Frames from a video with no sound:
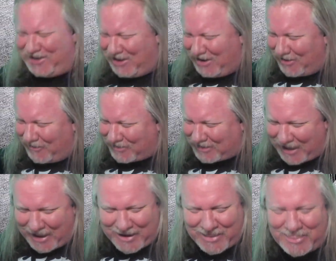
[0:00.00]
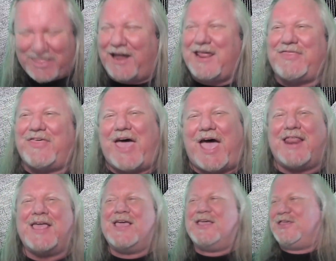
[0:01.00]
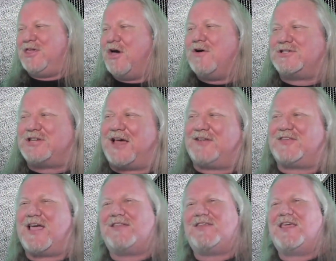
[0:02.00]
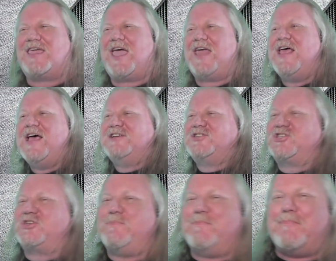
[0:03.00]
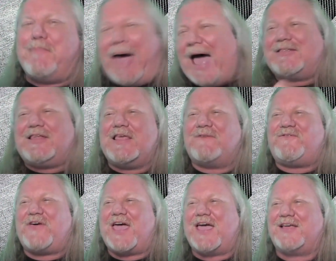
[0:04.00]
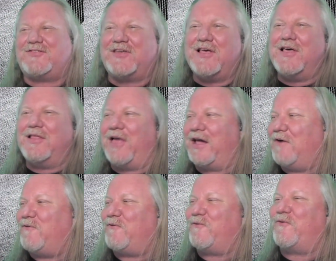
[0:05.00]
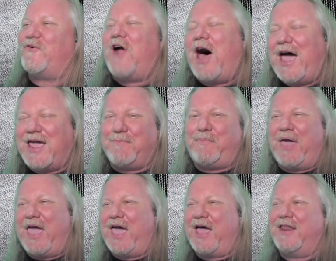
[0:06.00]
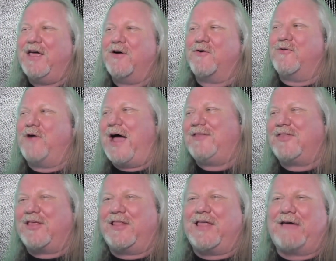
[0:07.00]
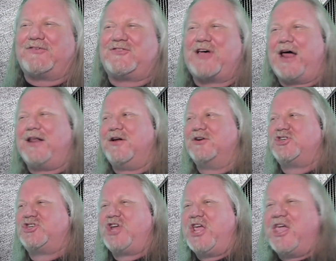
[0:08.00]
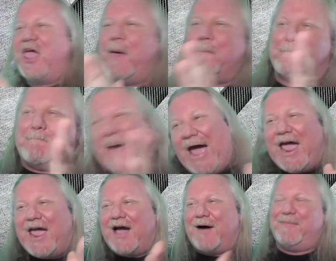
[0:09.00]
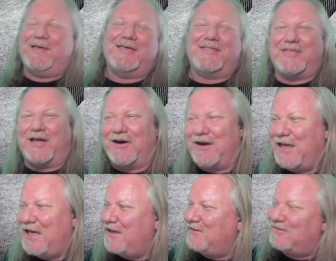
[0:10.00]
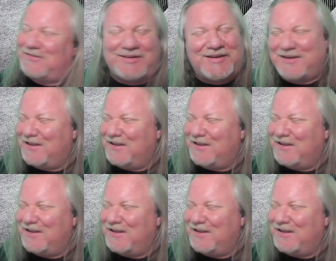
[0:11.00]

You don't get none of that. You just get to get smacked in the face like a frying pan right to the left side of your cheek. Bam! There it is.